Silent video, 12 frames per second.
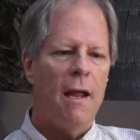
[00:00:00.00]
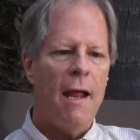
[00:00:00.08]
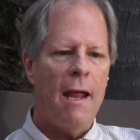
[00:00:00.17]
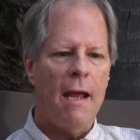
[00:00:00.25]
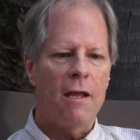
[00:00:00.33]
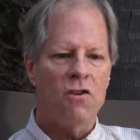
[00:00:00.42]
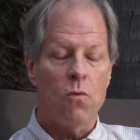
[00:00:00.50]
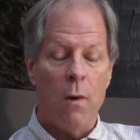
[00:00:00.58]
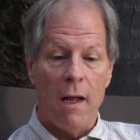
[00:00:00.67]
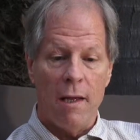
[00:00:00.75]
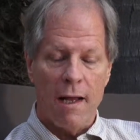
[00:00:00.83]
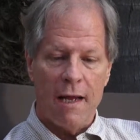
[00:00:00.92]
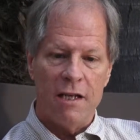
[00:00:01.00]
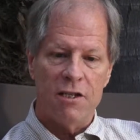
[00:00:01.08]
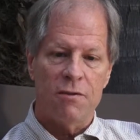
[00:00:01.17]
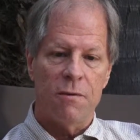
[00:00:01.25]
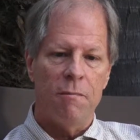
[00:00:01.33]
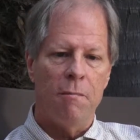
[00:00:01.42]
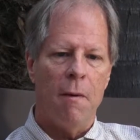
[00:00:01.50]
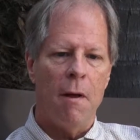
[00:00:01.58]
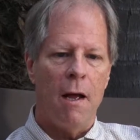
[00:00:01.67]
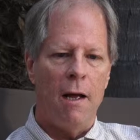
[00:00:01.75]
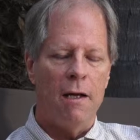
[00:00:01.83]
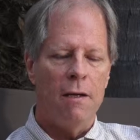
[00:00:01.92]
as well as
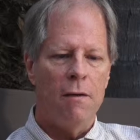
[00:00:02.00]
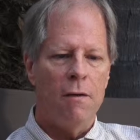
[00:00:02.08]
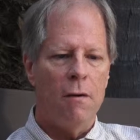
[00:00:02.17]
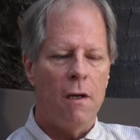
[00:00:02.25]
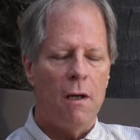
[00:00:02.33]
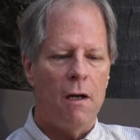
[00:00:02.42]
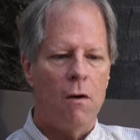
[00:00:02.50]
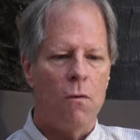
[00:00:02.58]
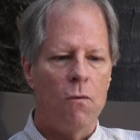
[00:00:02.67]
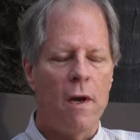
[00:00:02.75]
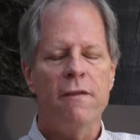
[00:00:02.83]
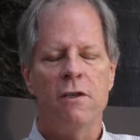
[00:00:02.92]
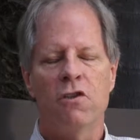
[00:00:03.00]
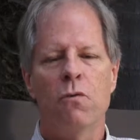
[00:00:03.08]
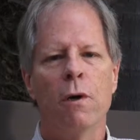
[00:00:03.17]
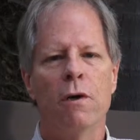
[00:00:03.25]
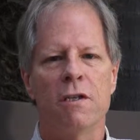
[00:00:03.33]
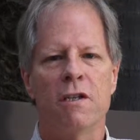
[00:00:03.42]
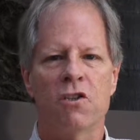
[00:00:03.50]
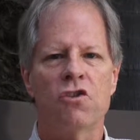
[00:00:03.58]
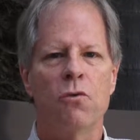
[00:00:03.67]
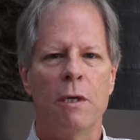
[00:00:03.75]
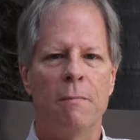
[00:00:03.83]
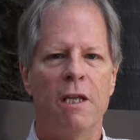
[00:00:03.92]
run these queries
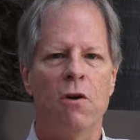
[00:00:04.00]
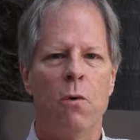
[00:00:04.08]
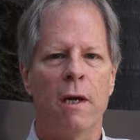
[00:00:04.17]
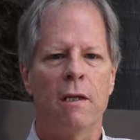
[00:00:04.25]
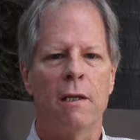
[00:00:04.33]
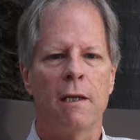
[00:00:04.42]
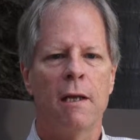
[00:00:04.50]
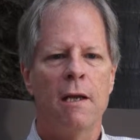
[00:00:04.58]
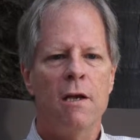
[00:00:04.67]
extremely quickly.